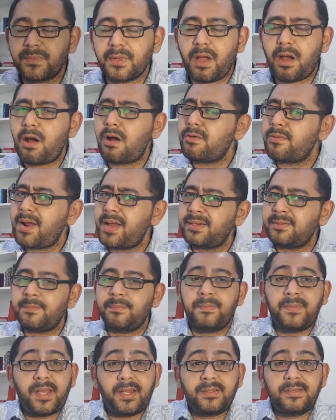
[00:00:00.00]
Alright,
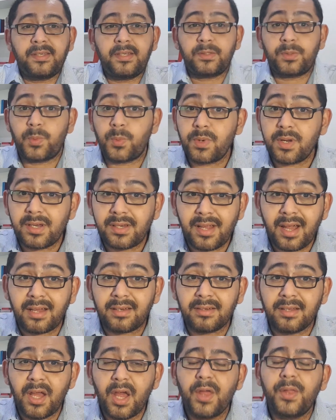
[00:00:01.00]
that's it, we're
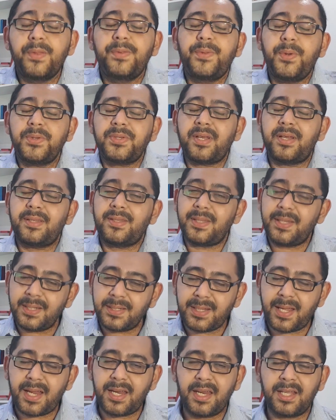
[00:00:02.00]
done. Those are 3
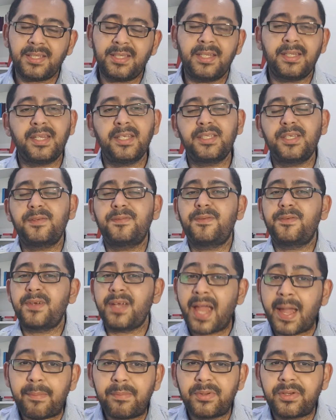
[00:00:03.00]
techniques in teaching
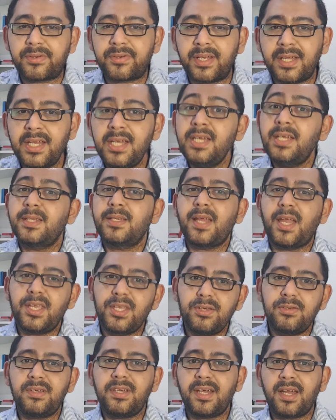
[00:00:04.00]
vocabulary that
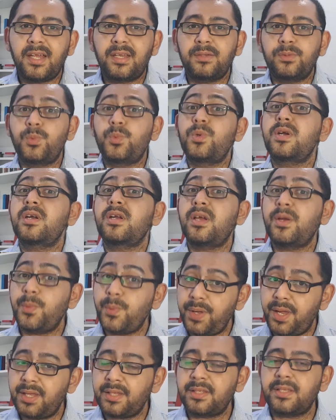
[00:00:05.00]
you can work
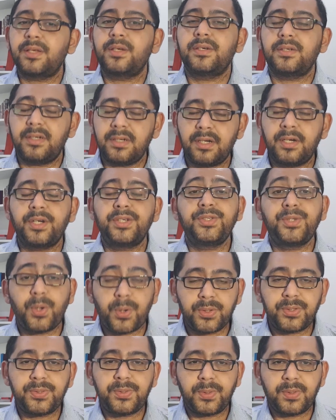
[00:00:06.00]
with
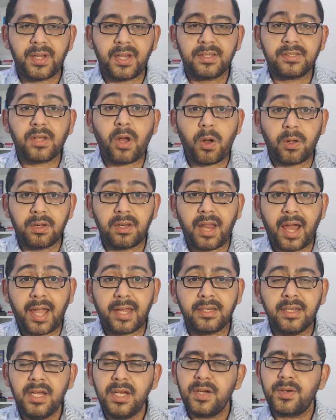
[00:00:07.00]
your students
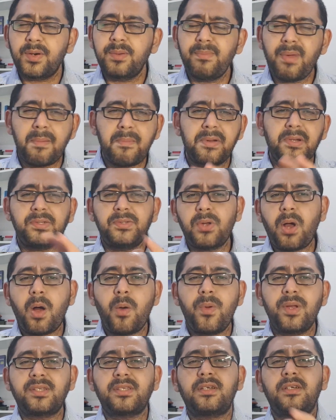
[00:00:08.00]
online. Remember to
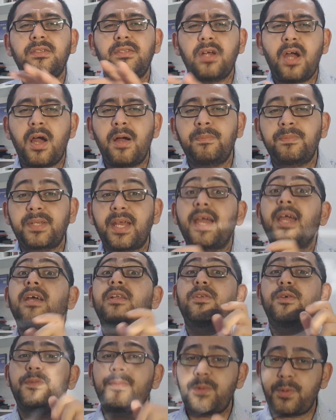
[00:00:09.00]
always adopt
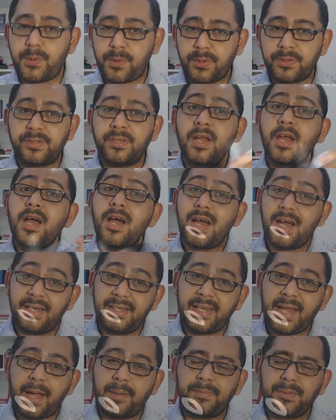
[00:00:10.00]
and of course
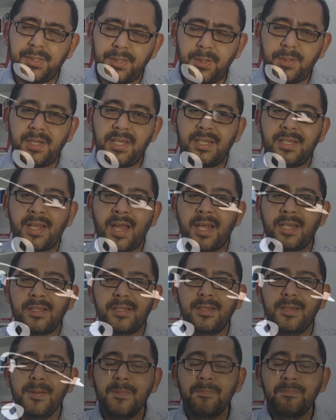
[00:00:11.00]
adapt. You need that.
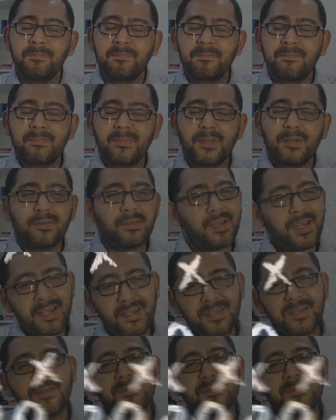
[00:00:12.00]
Good luck.